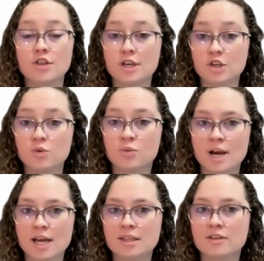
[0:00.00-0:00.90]
that you
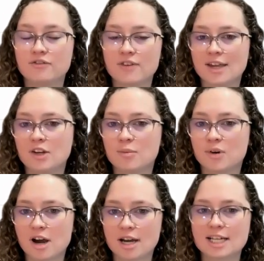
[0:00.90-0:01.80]
run the final
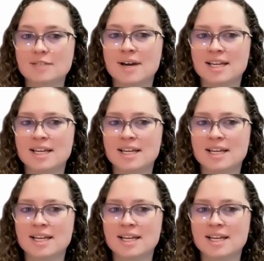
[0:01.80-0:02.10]
product